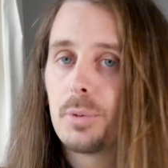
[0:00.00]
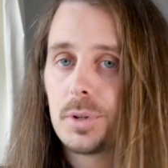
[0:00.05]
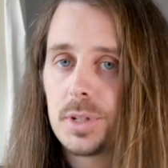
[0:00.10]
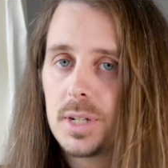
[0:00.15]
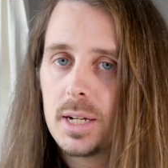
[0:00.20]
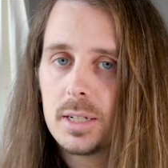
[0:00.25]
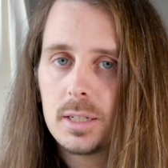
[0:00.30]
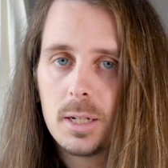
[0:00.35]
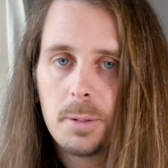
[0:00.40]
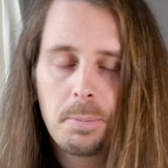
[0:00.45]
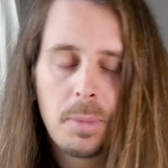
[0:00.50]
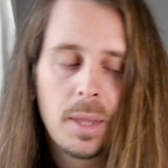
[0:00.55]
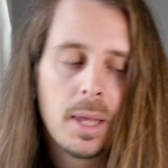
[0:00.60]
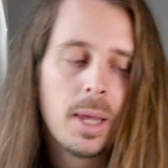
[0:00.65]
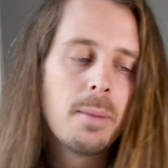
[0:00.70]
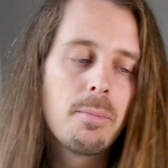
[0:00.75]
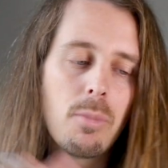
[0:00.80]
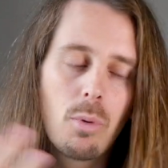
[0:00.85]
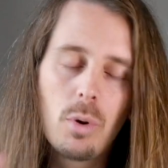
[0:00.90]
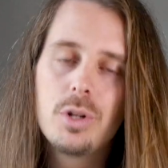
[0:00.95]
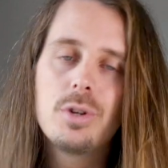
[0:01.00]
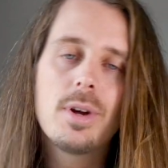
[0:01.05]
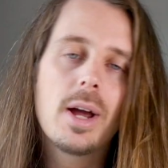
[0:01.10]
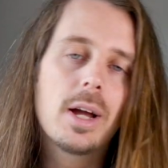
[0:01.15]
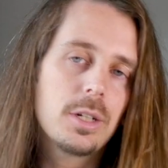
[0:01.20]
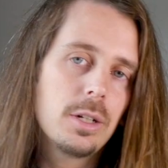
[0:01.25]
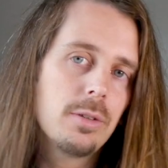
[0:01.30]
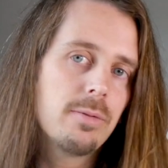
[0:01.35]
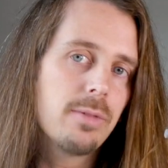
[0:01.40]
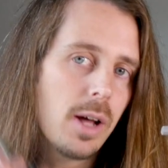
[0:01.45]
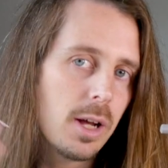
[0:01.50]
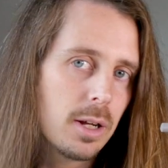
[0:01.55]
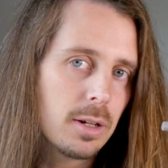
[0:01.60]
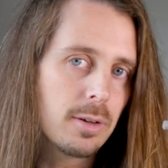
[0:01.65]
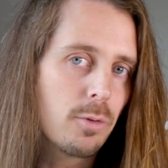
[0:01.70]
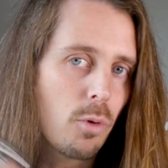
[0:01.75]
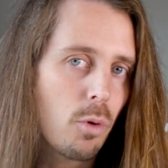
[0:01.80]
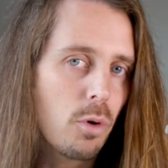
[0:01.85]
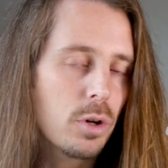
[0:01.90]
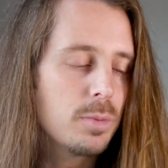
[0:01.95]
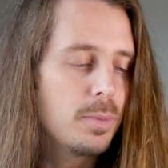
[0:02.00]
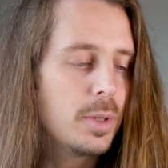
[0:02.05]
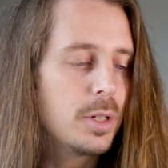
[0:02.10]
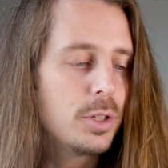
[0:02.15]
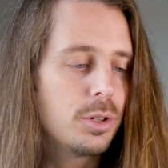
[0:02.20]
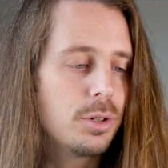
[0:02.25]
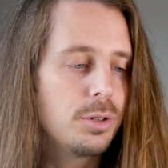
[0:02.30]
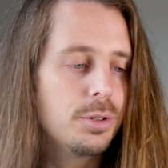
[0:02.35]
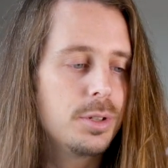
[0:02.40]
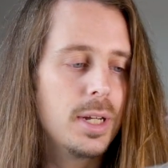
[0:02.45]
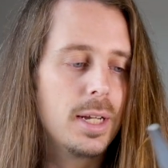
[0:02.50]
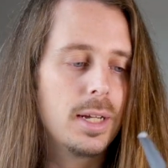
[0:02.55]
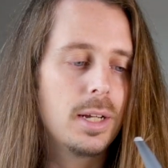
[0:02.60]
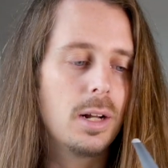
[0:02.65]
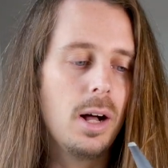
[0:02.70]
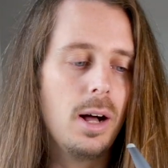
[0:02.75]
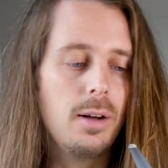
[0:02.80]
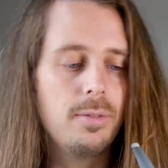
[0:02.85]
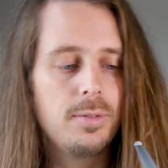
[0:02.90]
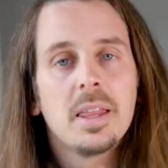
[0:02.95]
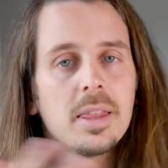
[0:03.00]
protected. But when you're actually flying, of course, make sure you take it off.